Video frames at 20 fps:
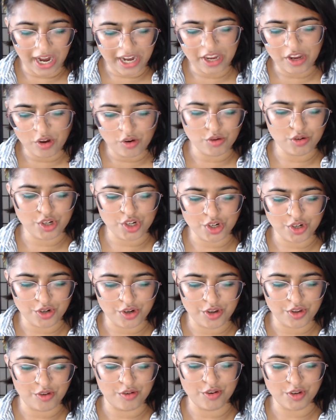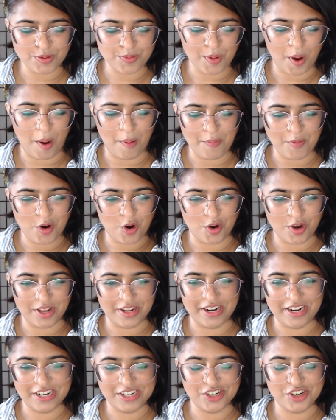you should use Popcorn
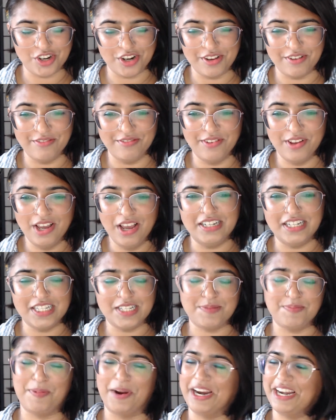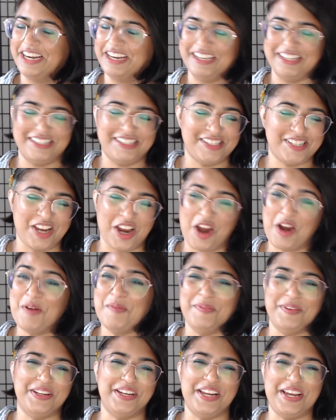Initiative despite its
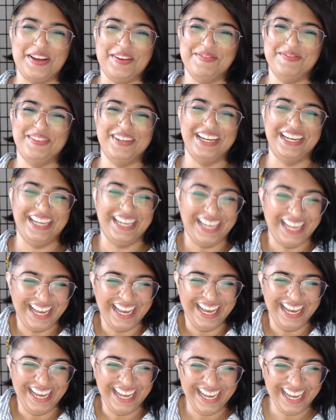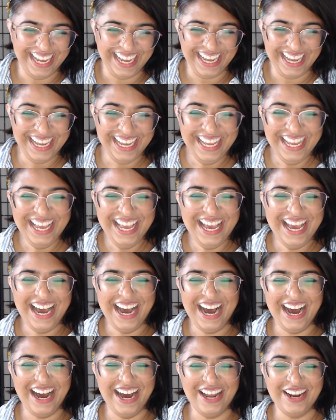terrible name.
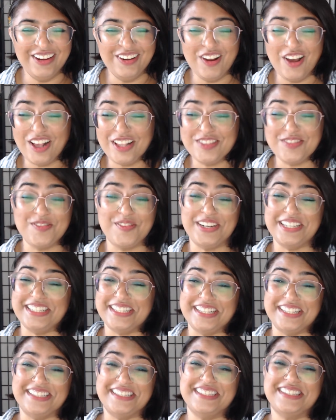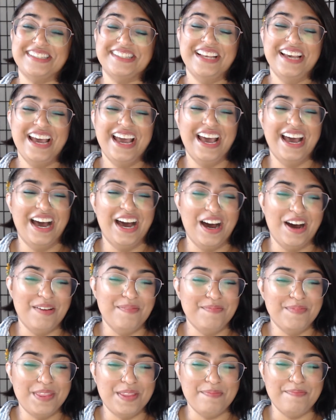Lots of reasons.
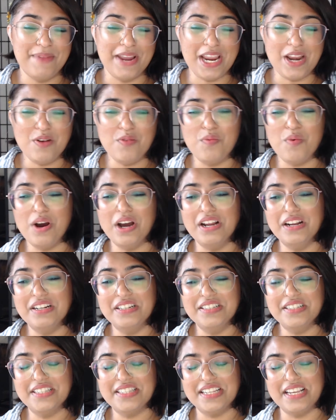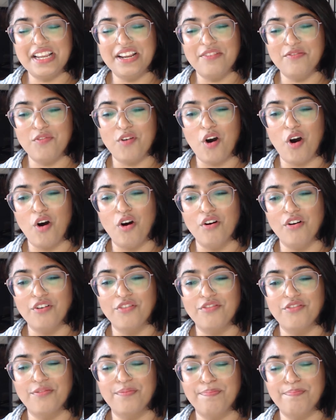The main ones
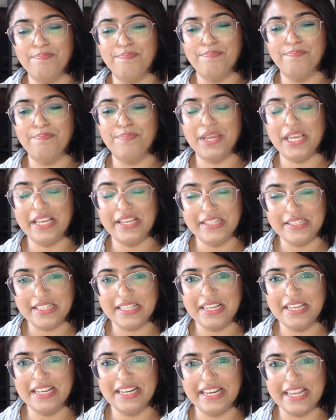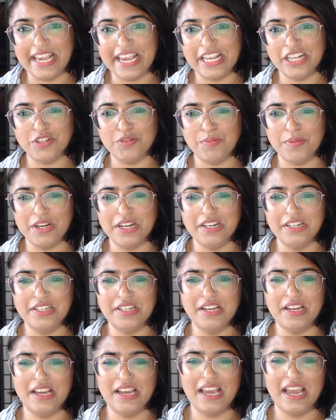involve PC
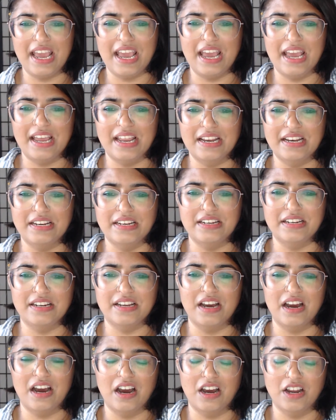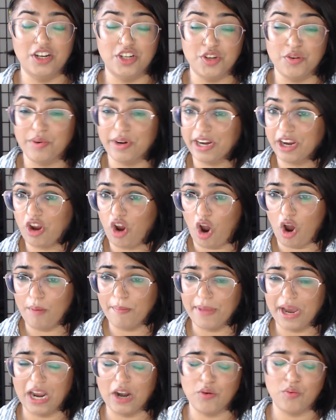engagement and during
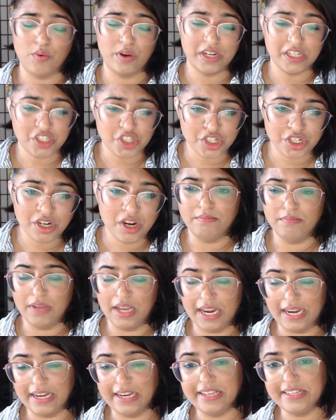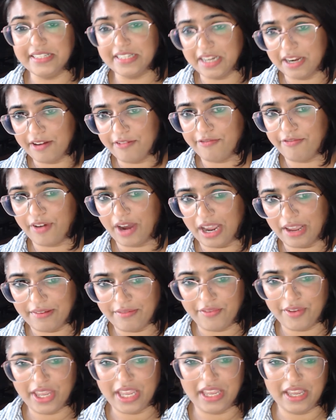combat, which, at least in
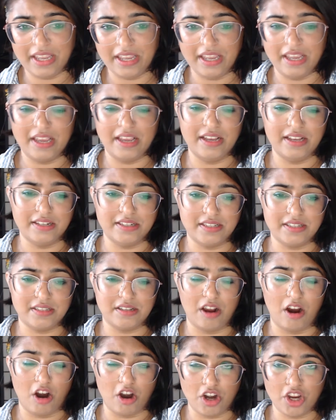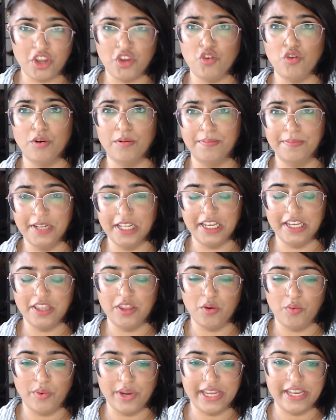5e, is arguably
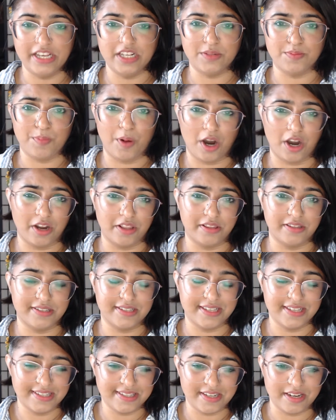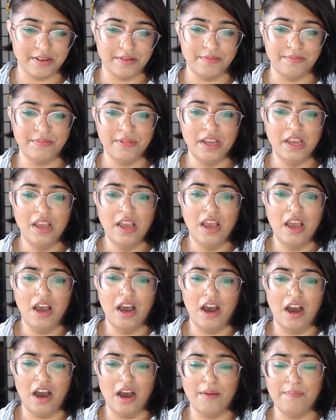the weakest part of the system,
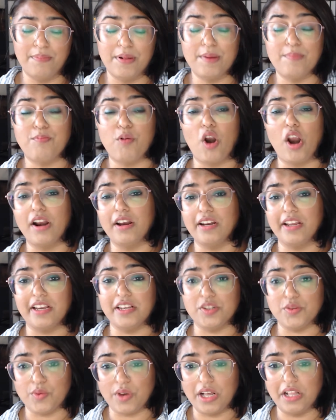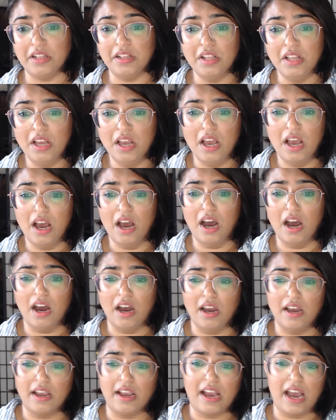but broadly as well.
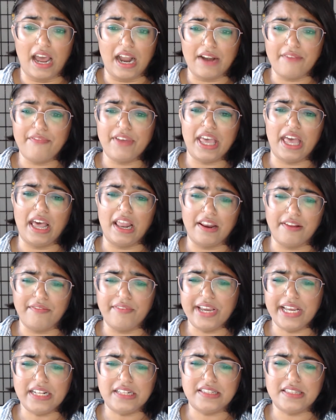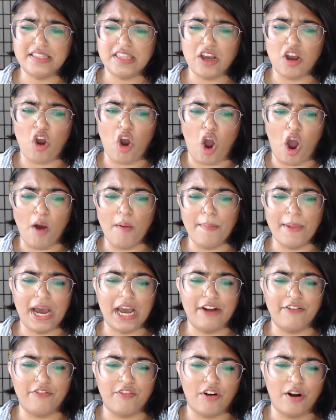It kind of elevates the
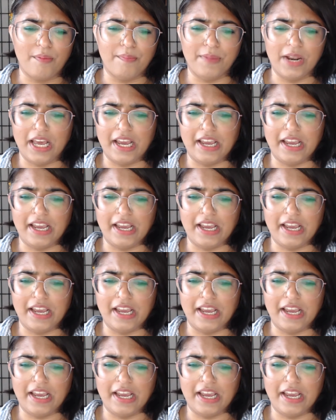combat from